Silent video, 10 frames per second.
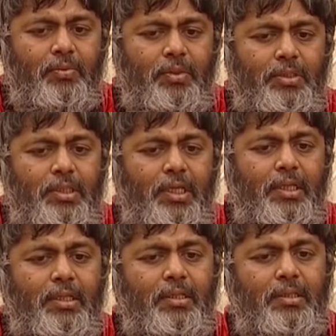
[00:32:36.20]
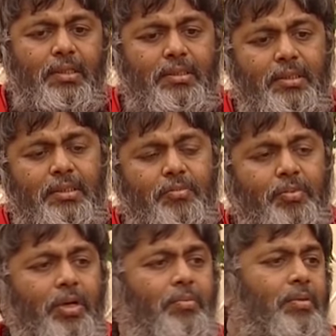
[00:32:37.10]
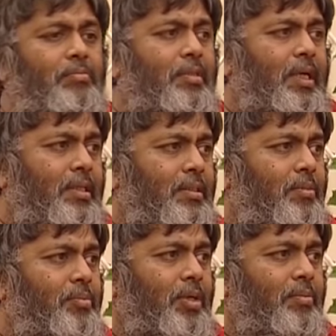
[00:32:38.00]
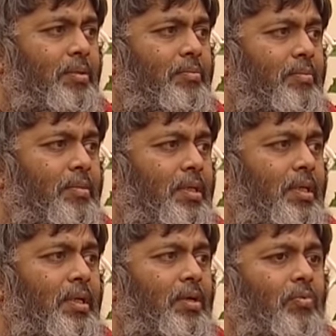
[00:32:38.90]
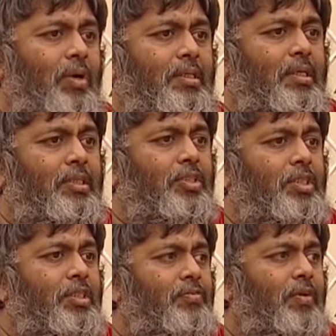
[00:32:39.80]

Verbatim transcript: we say this is the problem, that is the problem, one country is